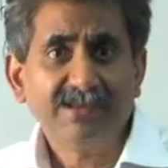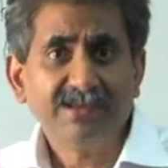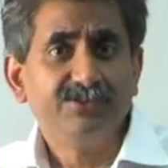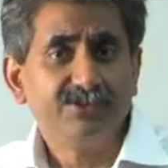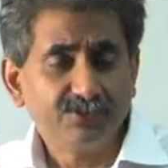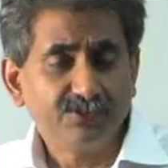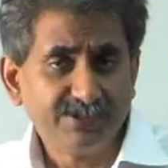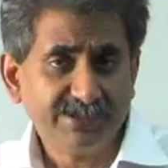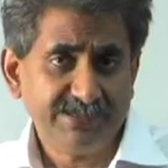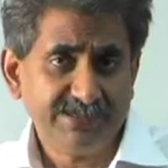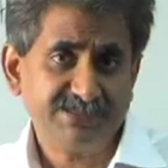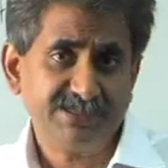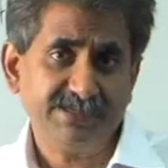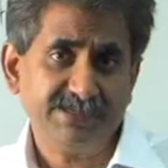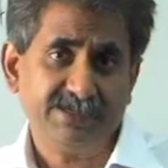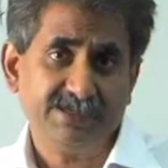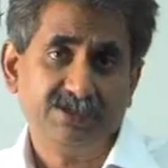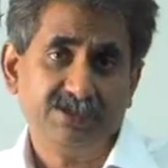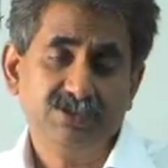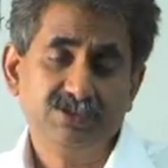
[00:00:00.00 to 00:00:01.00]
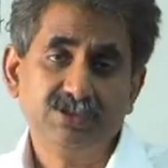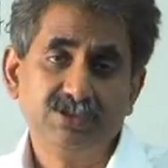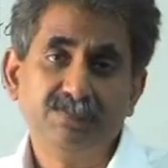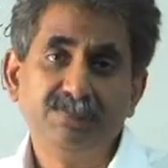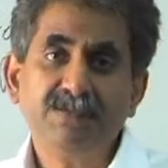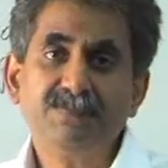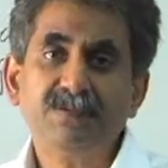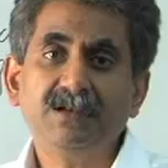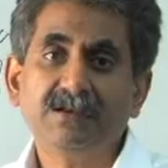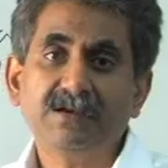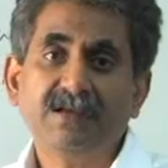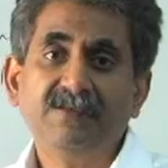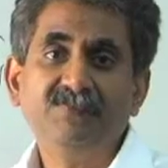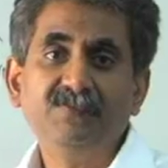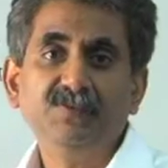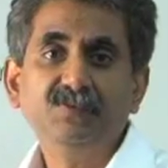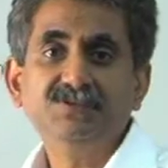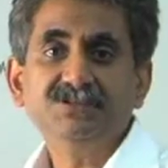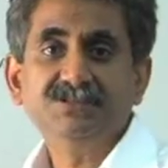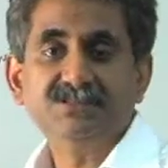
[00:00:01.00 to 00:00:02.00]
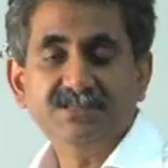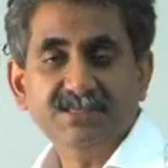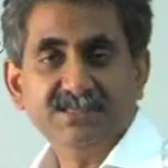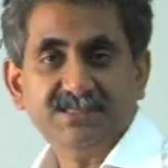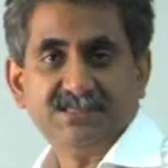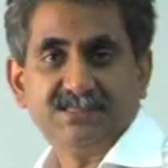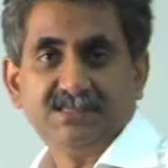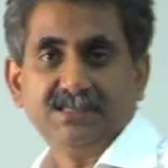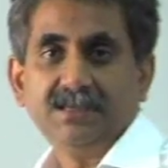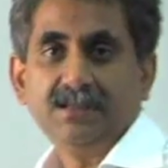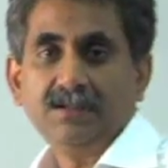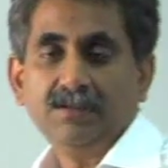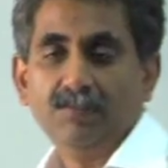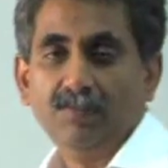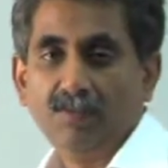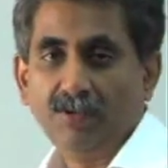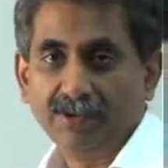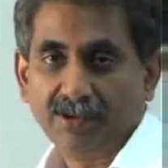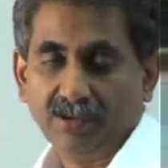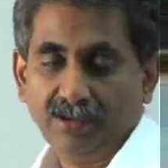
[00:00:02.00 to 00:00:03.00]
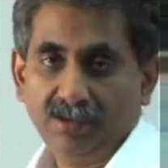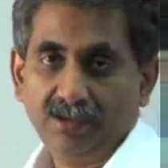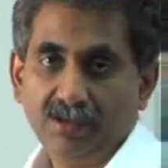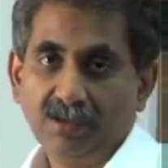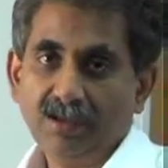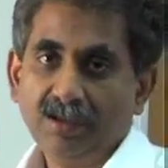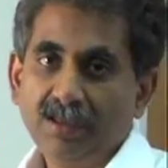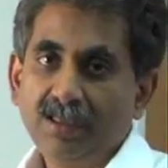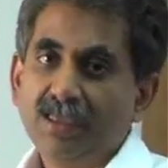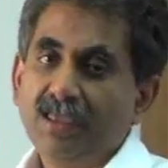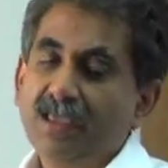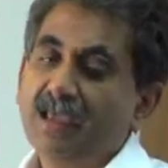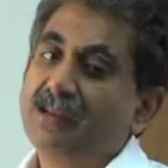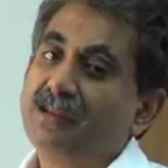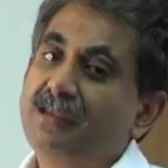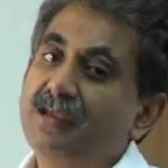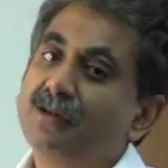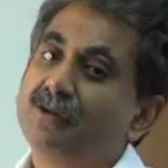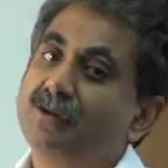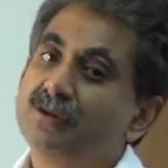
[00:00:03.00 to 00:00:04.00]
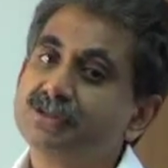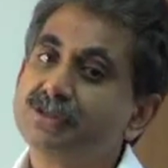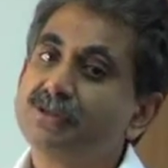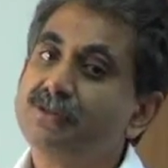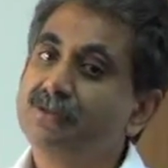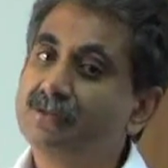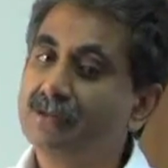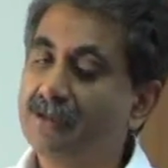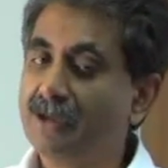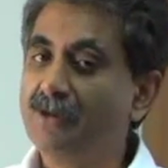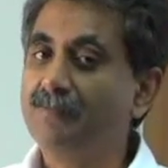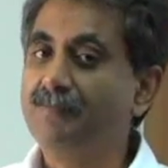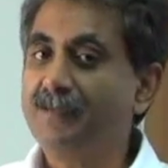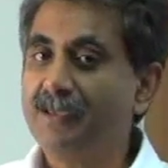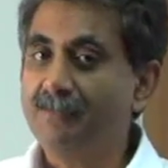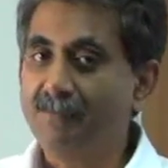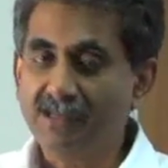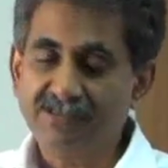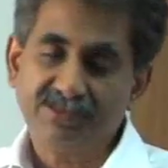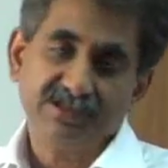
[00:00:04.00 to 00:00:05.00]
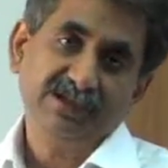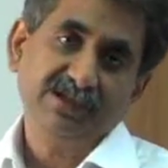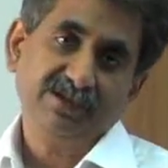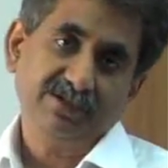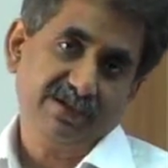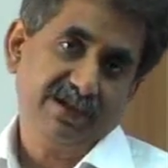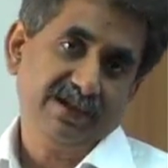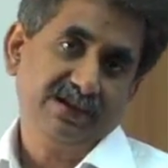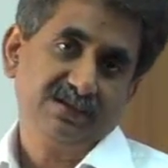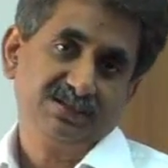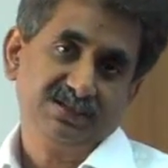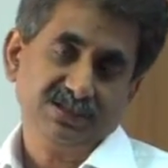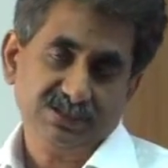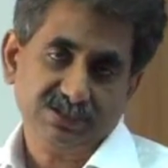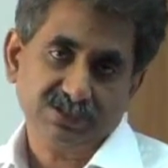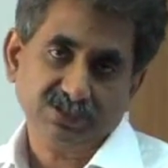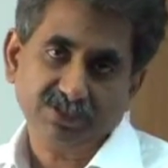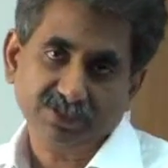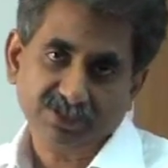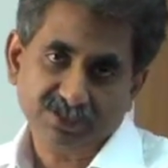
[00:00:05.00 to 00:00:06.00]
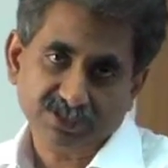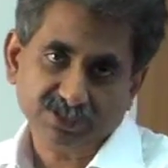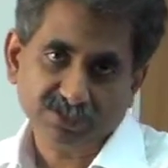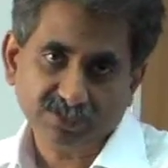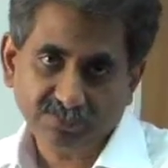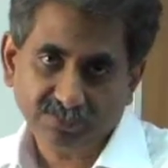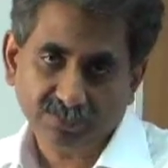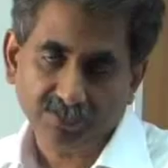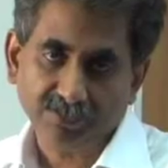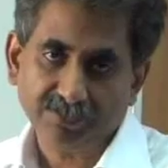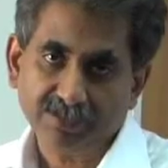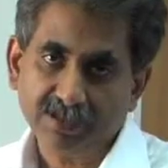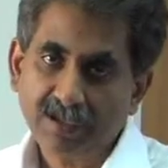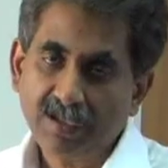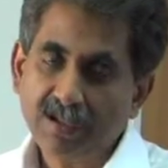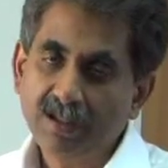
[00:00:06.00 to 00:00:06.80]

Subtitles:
through the internet. So people confuse this model, and here also you can now pay monthly rents and so on and so forth.